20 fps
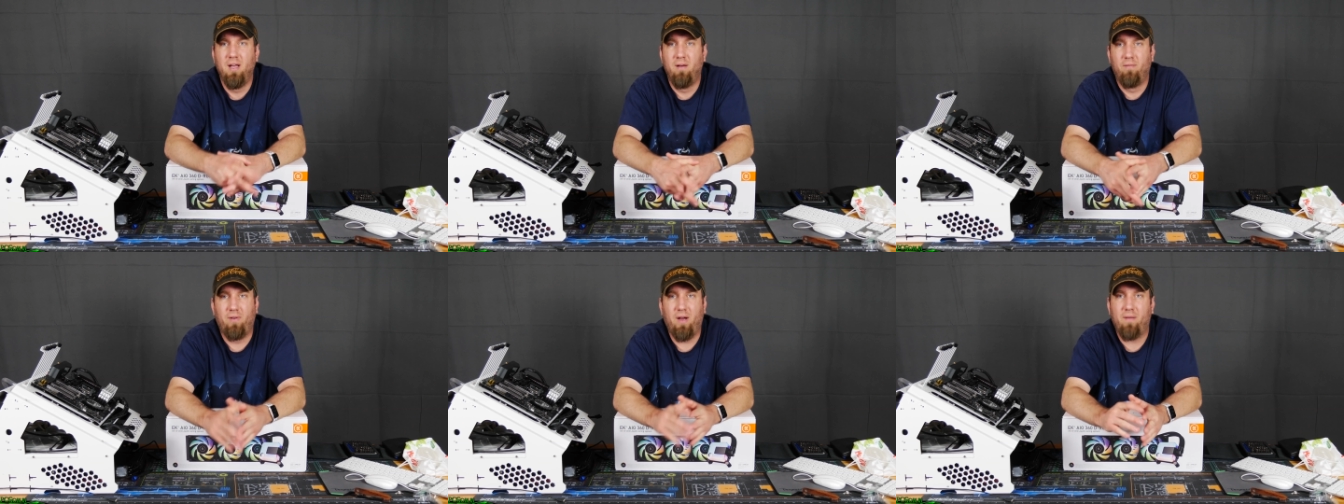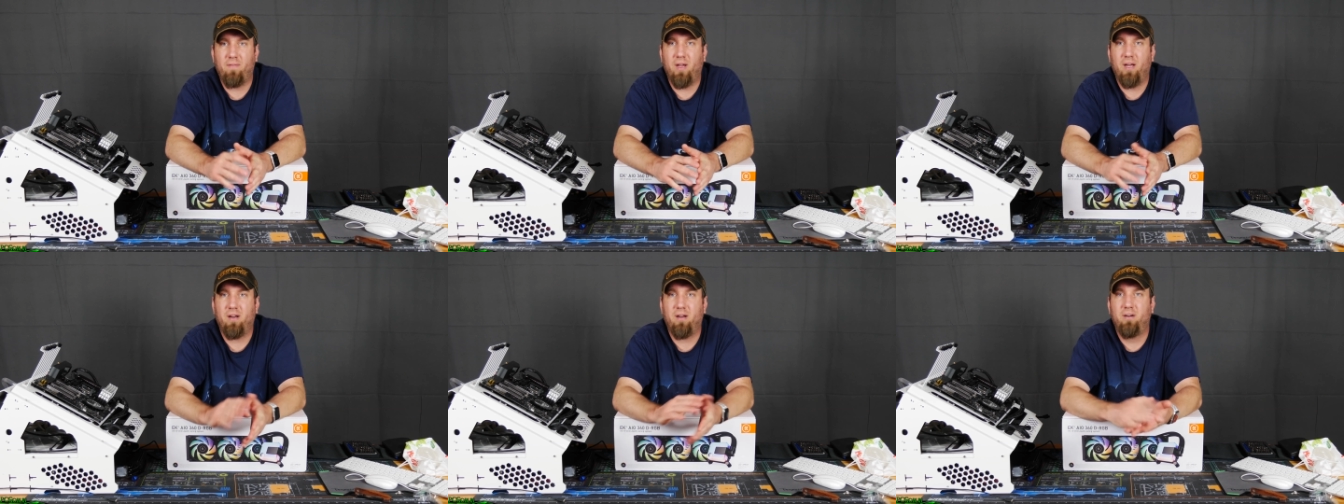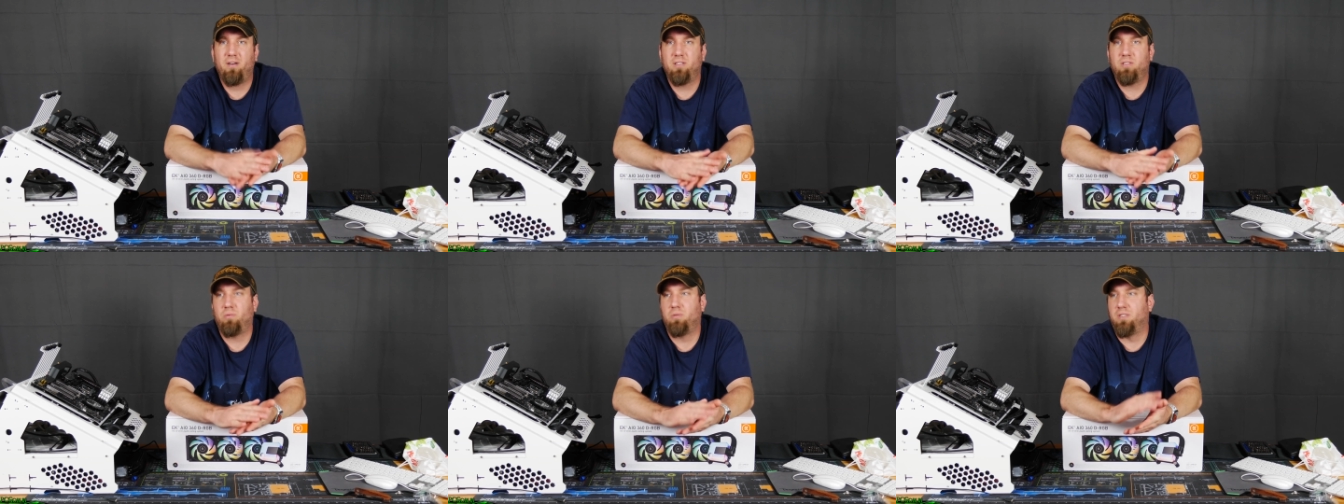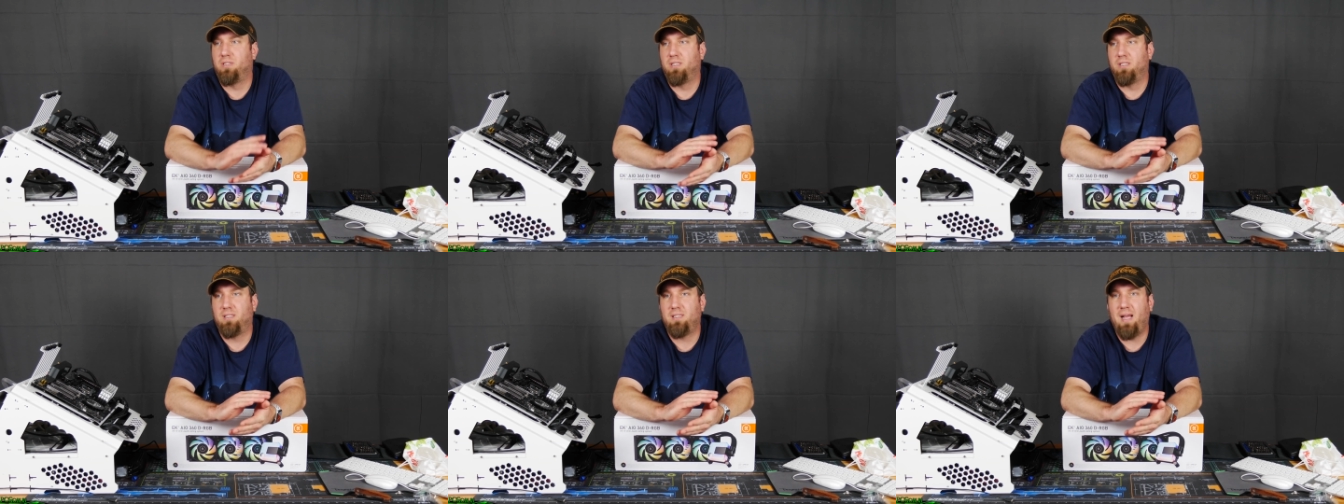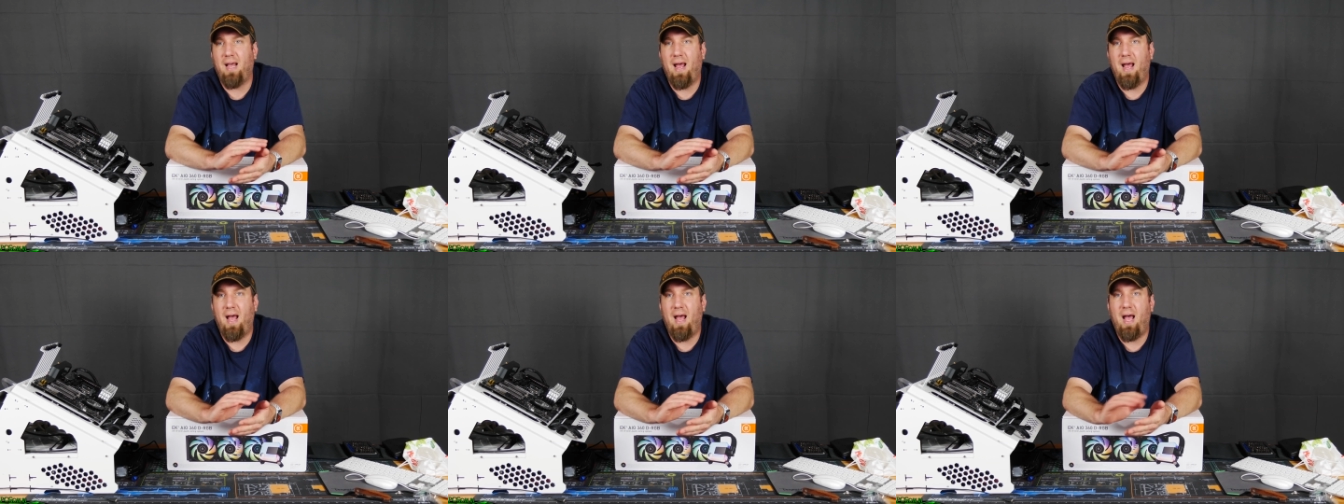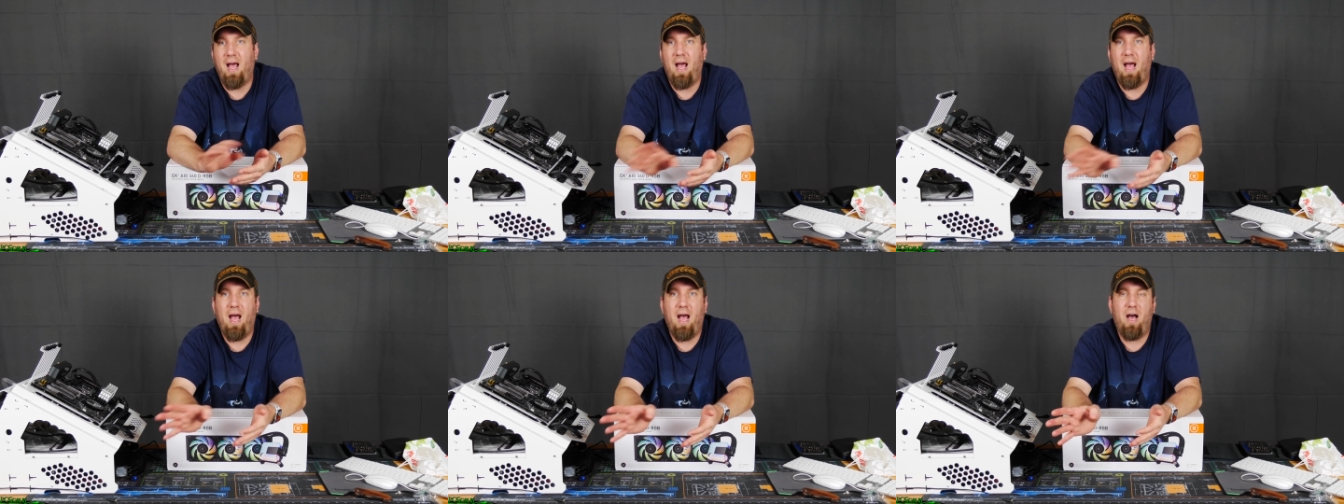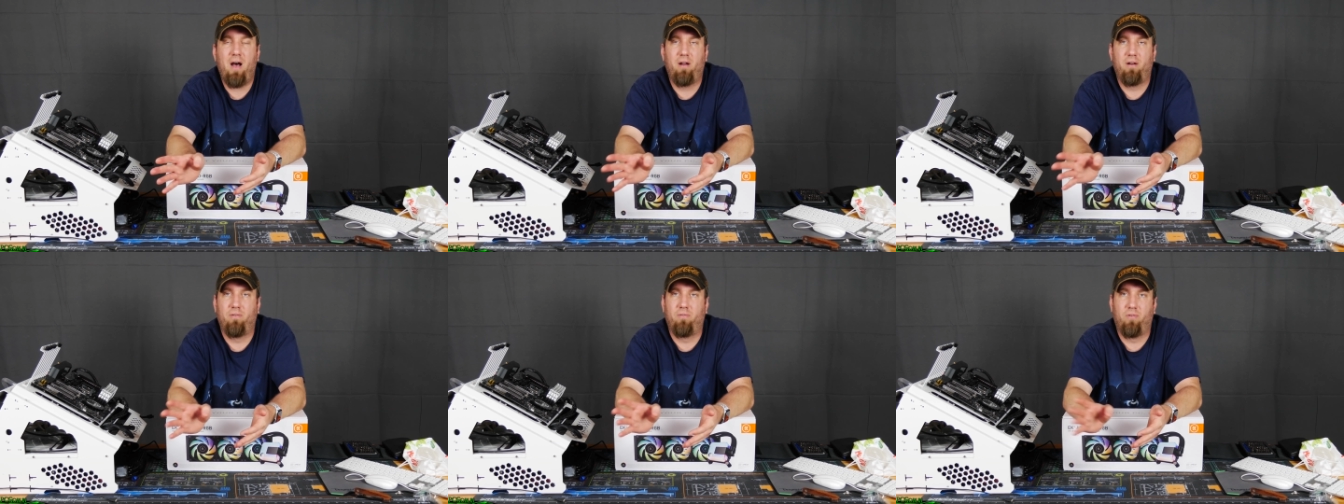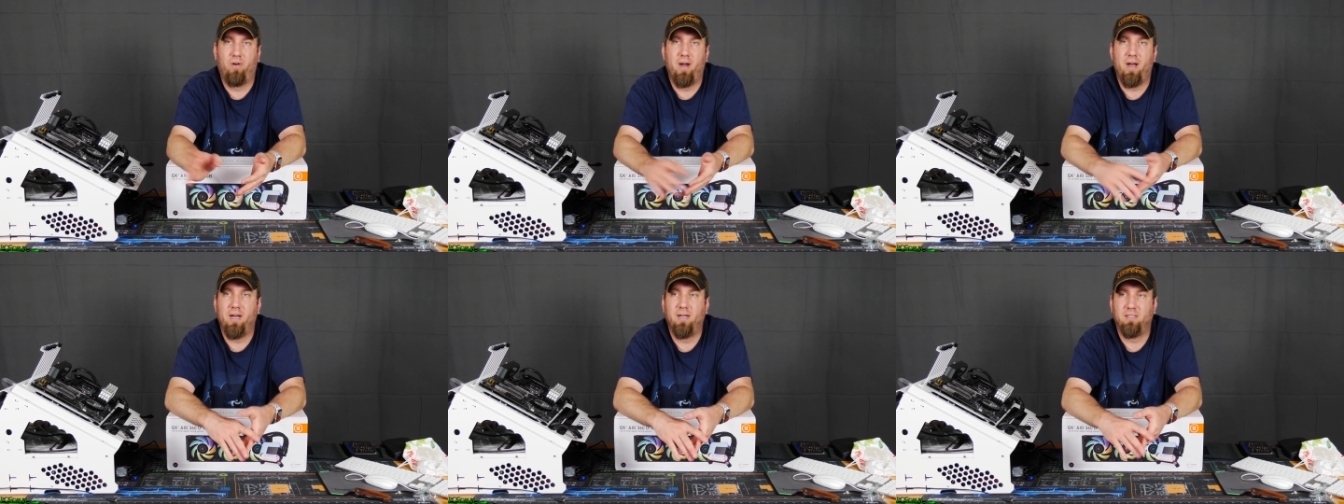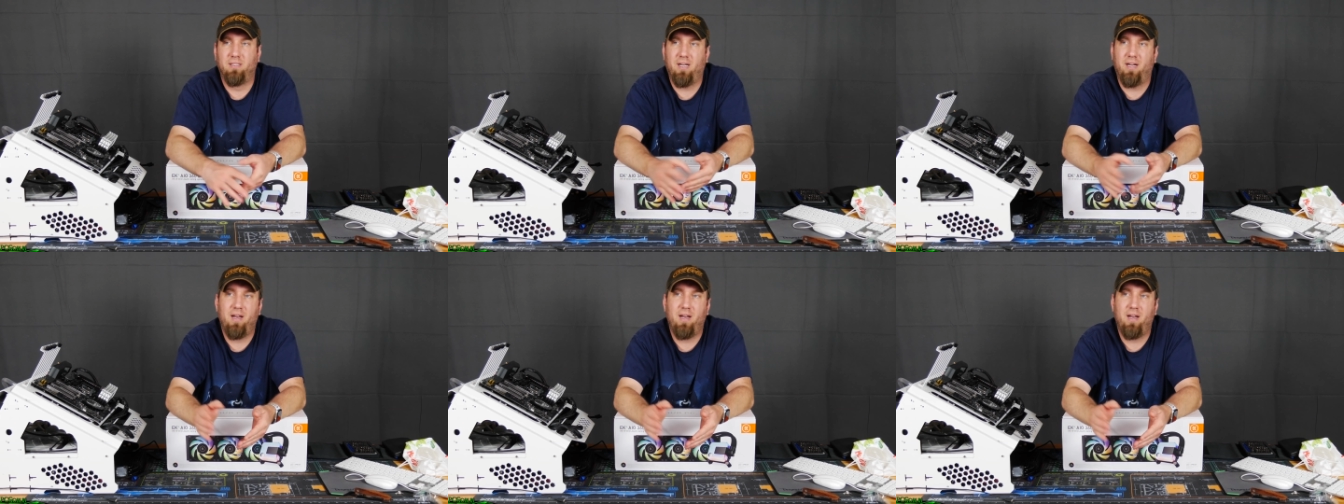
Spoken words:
5 gigahertz was just out of range,